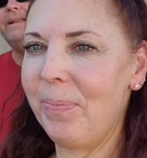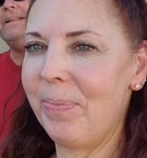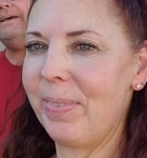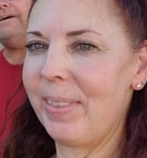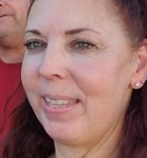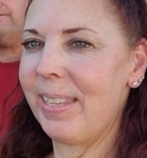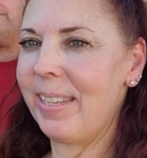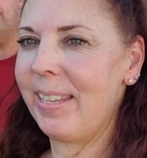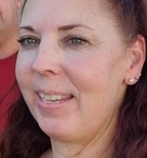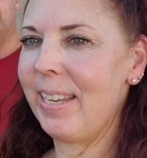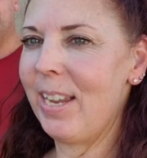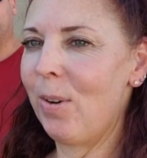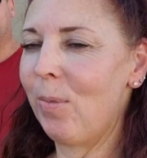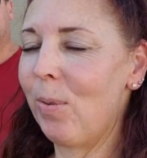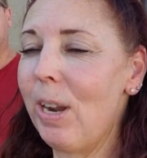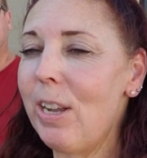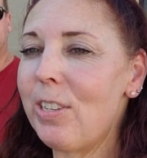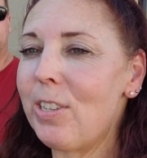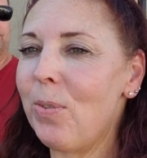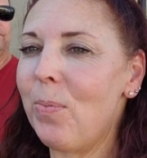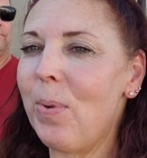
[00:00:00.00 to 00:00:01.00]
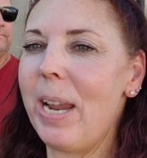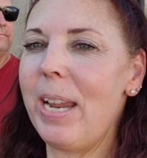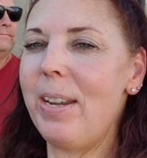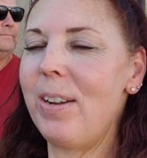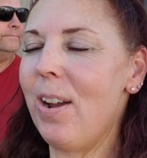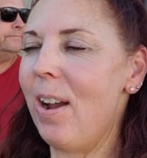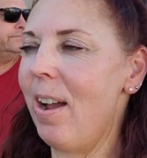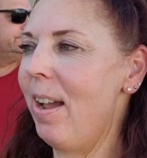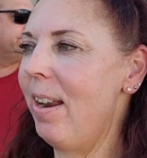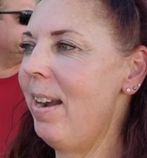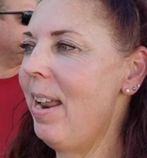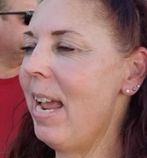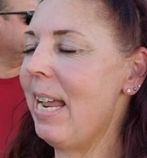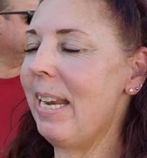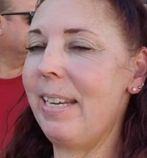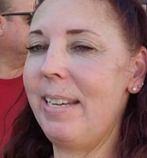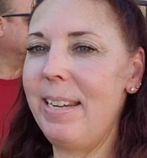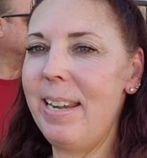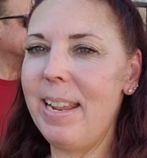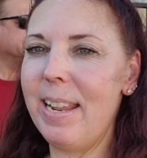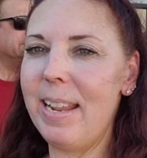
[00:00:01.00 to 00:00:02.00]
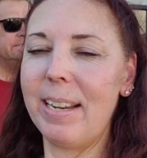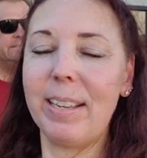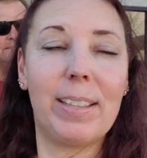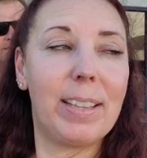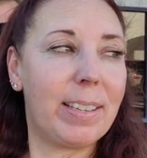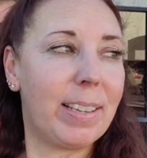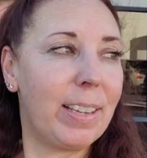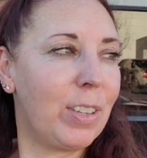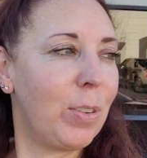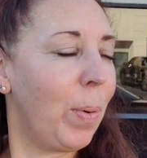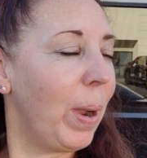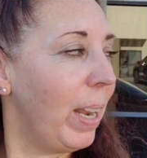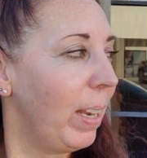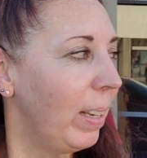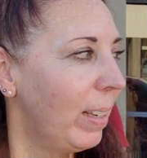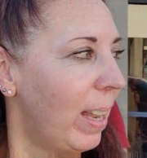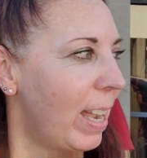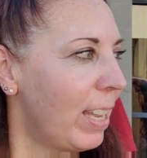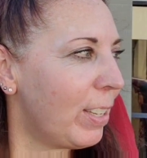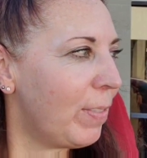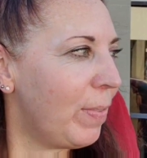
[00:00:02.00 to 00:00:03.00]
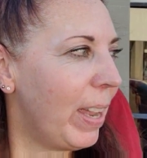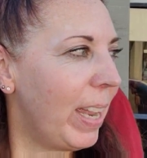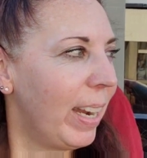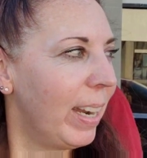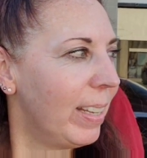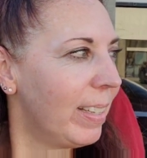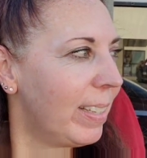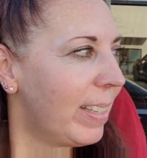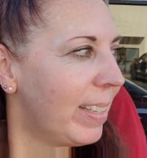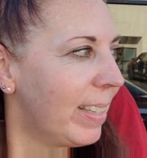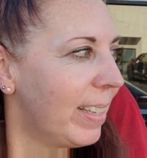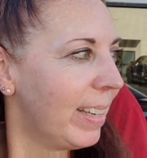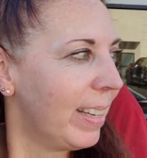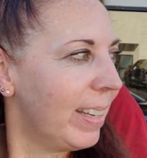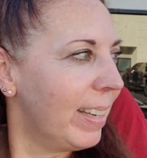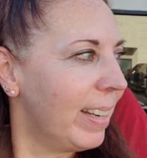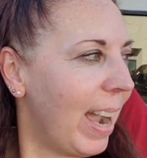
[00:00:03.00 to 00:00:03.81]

Hello! We're also waiting on Nick. This is away in Las Vegas.